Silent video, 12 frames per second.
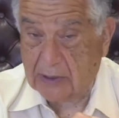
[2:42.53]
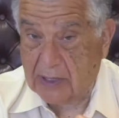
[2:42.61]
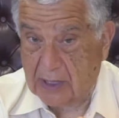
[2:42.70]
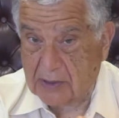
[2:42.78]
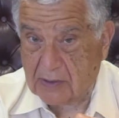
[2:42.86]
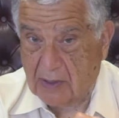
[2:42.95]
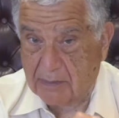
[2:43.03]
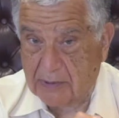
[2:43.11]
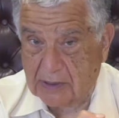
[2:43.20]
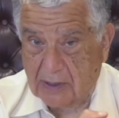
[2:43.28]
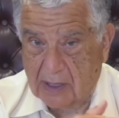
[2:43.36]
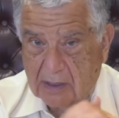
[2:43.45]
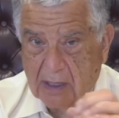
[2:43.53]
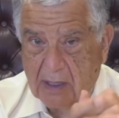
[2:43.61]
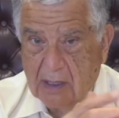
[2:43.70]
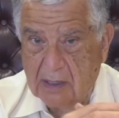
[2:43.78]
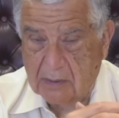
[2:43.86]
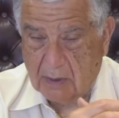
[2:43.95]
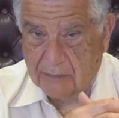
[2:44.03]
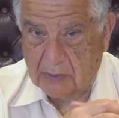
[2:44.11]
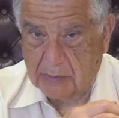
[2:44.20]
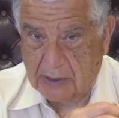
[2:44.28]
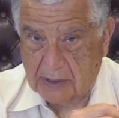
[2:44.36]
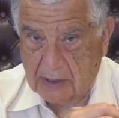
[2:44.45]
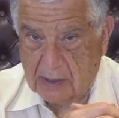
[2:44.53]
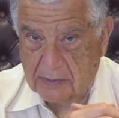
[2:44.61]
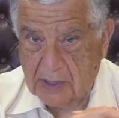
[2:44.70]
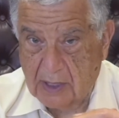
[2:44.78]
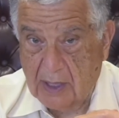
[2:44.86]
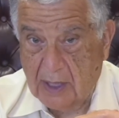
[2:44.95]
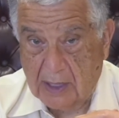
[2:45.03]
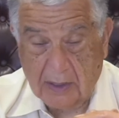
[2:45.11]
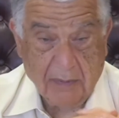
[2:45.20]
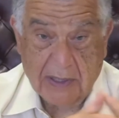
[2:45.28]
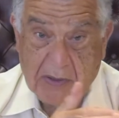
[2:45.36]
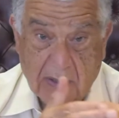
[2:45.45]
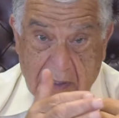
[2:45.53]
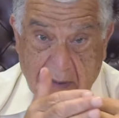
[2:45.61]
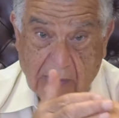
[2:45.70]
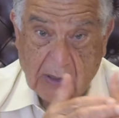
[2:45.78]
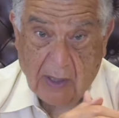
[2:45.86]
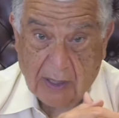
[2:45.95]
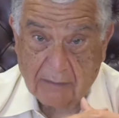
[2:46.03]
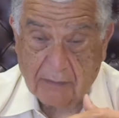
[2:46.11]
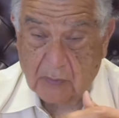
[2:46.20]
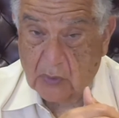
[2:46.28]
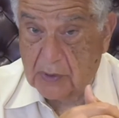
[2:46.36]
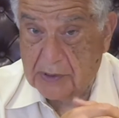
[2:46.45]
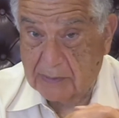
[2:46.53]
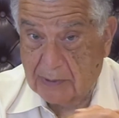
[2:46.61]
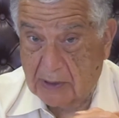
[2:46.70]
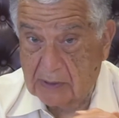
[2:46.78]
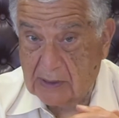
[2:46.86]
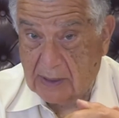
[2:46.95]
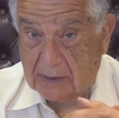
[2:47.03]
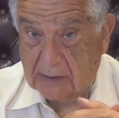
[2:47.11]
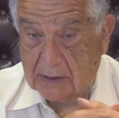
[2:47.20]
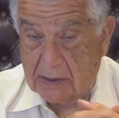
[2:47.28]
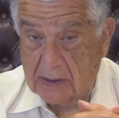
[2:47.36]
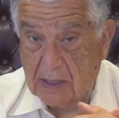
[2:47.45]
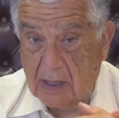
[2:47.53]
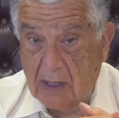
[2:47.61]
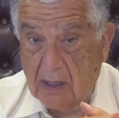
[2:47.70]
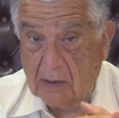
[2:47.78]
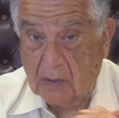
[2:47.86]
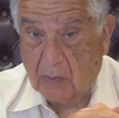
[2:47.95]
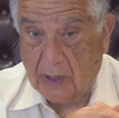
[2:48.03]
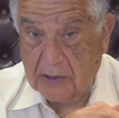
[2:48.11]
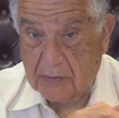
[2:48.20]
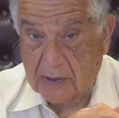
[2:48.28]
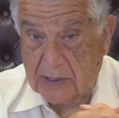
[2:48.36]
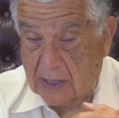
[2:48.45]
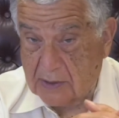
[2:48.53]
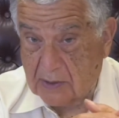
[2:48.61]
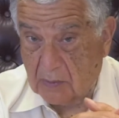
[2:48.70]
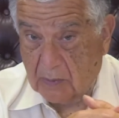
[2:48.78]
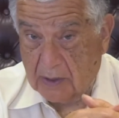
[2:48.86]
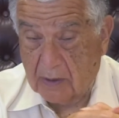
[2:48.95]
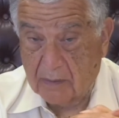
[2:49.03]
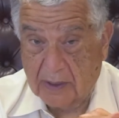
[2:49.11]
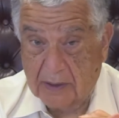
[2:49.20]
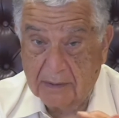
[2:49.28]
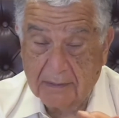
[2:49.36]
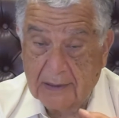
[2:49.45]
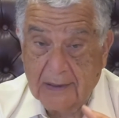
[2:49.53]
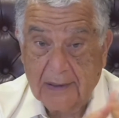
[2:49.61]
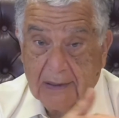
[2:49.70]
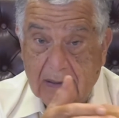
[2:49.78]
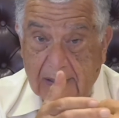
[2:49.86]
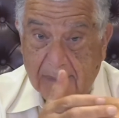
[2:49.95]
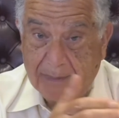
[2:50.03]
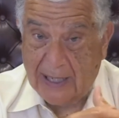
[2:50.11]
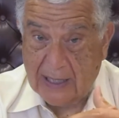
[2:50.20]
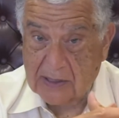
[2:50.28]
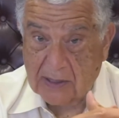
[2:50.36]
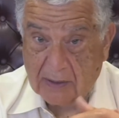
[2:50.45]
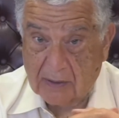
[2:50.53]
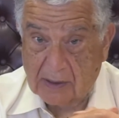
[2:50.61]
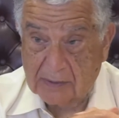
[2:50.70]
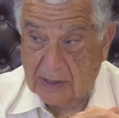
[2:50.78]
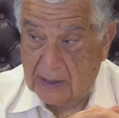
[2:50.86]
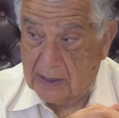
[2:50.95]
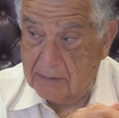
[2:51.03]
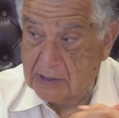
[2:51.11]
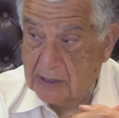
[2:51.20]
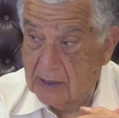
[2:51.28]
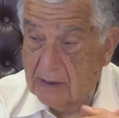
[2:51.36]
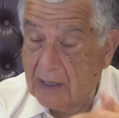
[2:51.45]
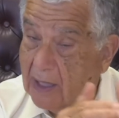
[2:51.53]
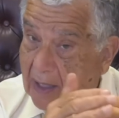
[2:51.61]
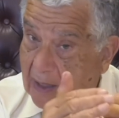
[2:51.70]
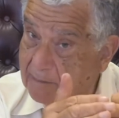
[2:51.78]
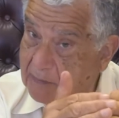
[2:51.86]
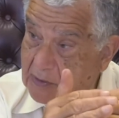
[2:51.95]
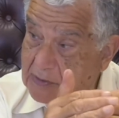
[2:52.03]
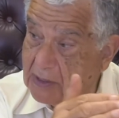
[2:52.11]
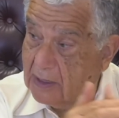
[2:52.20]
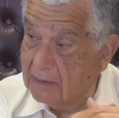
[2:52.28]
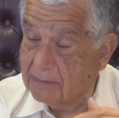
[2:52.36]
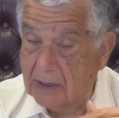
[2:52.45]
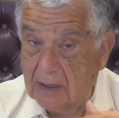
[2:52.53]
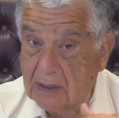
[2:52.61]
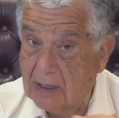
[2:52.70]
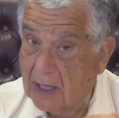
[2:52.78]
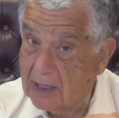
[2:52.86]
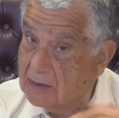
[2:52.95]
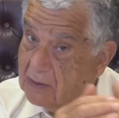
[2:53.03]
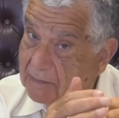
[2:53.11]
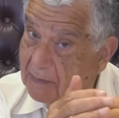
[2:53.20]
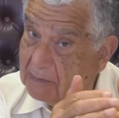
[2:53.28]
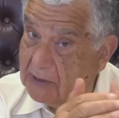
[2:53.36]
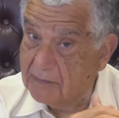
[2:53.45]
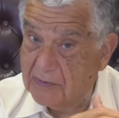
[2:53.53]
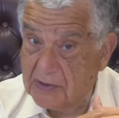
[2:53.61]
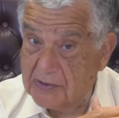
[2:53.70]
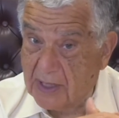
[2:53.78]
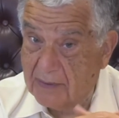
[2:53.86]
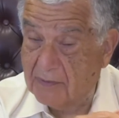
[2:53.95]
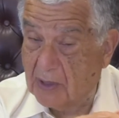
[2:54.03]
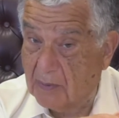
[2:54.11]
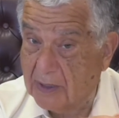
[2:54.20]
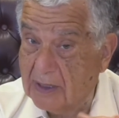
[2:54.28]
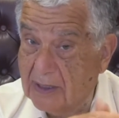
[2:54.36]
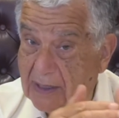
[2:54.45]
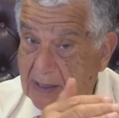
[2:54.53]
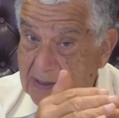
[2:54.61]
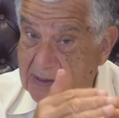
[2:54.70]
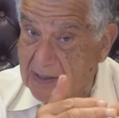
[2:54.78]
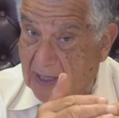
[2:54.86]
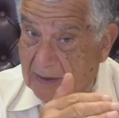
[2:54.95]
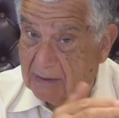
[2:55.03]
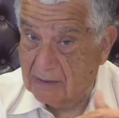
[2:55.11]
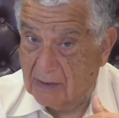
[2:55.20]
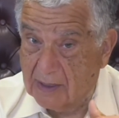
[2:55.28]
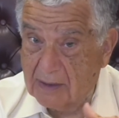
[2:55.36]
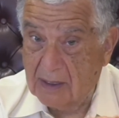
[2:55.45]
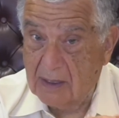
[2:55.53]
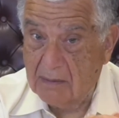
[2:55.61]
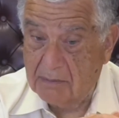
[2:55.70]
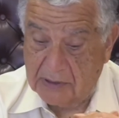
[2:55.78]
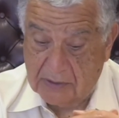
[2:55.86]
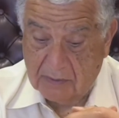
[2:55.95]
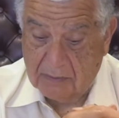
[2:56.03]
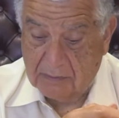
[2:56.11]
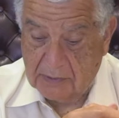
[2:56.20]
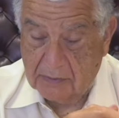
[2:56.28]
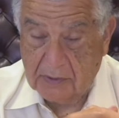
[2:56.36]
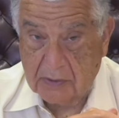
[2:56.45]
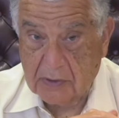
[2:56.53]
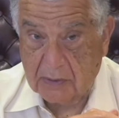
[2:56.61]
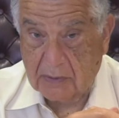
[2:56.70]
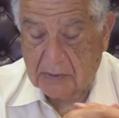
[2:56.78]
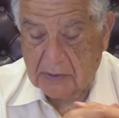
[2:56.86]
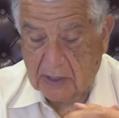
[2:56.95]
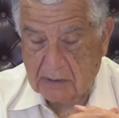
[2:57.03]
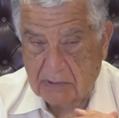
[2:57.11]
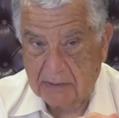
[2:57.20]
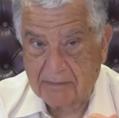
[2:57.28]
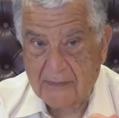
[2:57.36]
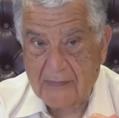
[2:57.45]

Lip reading: can't stop and talk to everybody else. And the restaurants have a lot of rules about cleanliness. The waitress has to wear a mask at all times. I feel safe. I don't know if I'm going to feel safe going inside or not, but you use your own judgment.